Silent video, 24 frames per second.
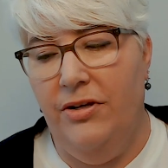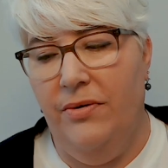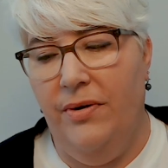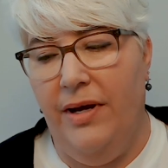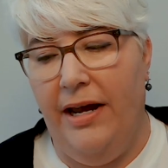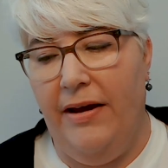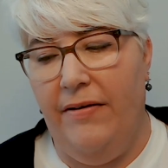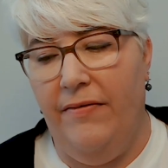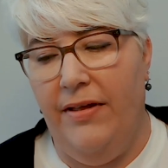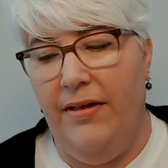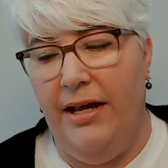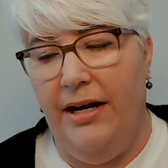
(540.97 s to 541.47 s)
you
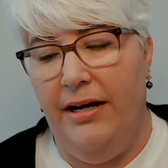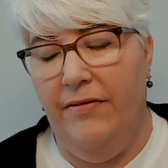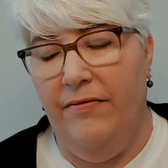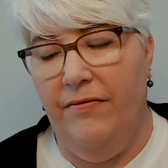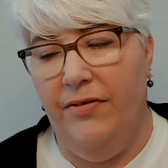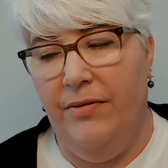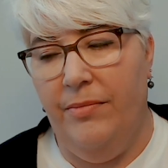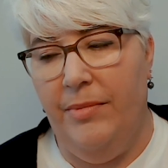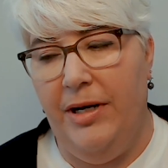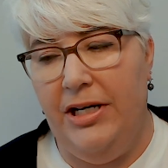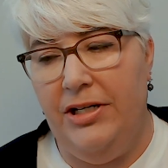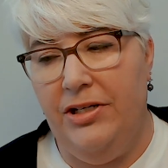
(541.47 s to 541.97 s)
have that
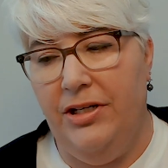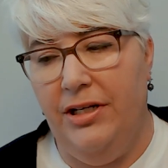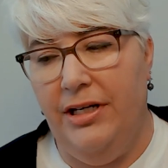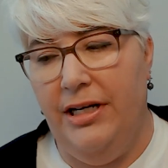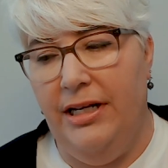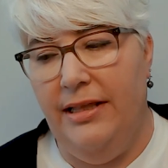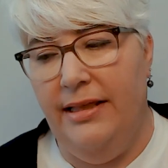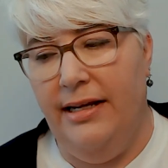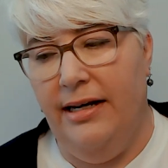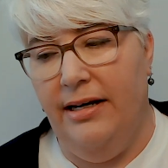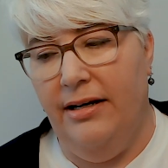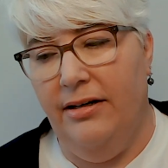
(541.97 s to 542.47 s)
information
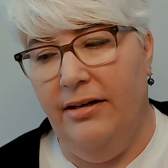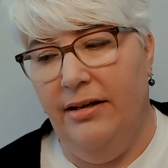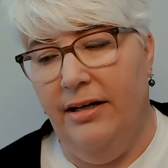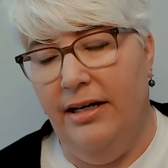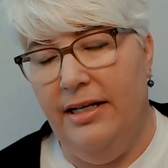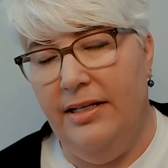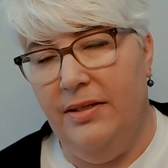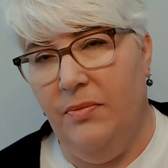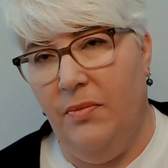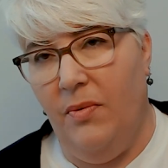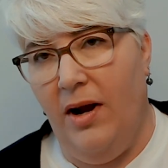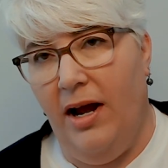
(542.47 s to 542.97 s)
in there
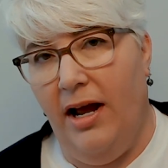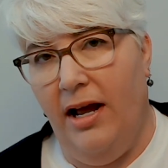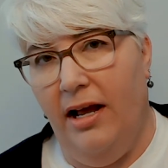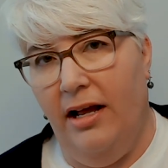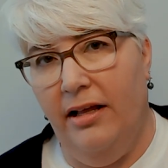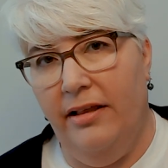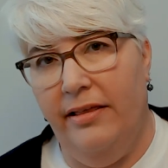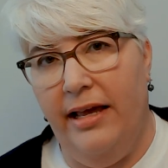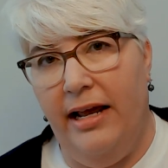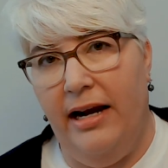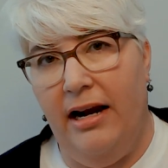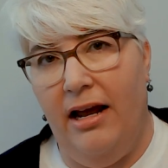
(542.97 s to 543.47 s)
as
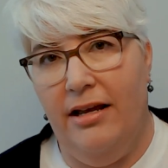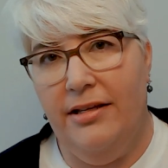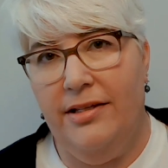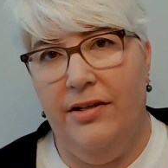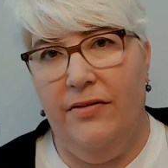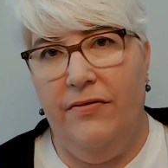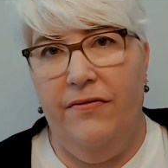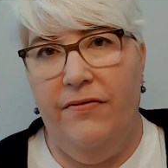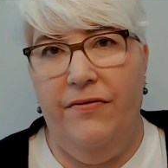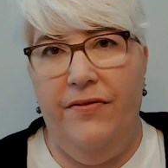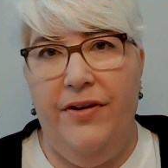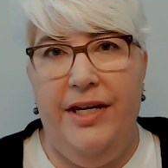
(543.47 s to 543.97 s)
well, that also
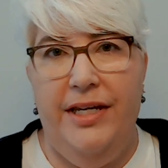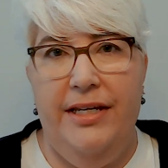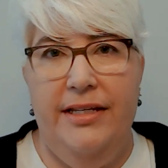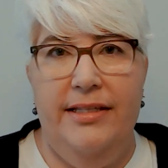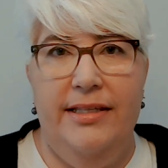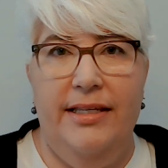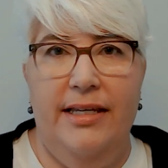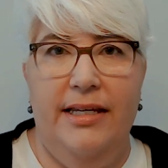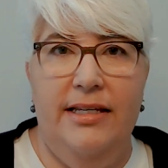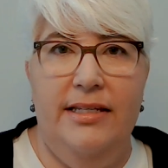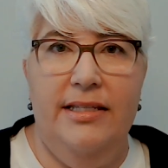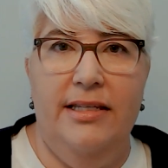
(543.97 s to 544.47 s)
feeds
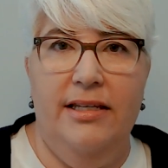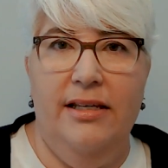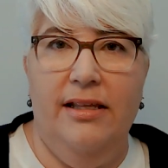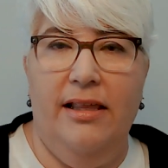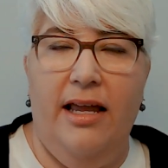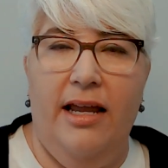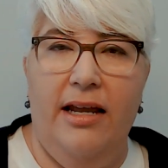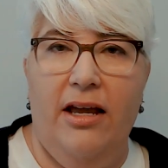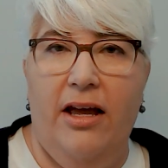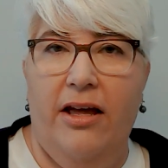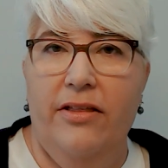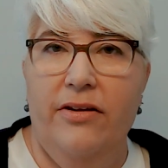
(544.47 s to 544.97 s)
into
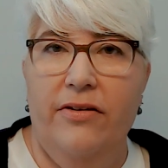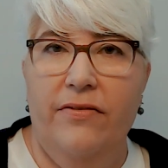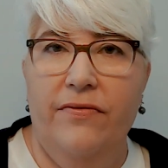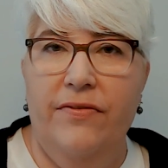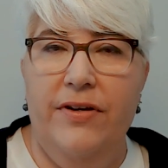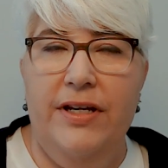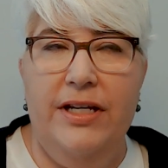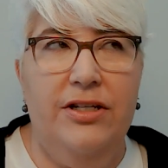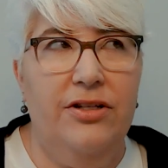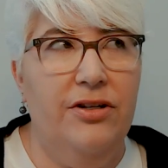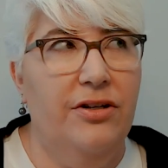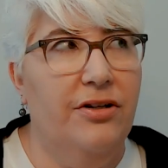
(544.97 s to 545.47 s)
like other
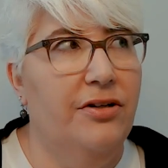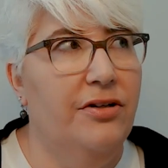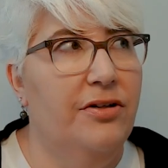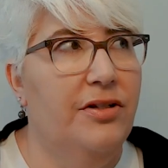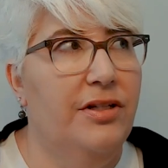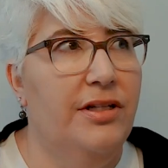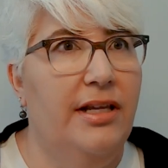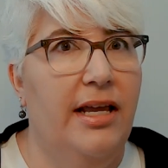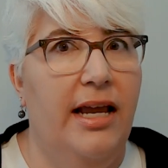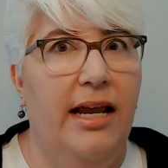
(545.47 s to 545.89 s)
features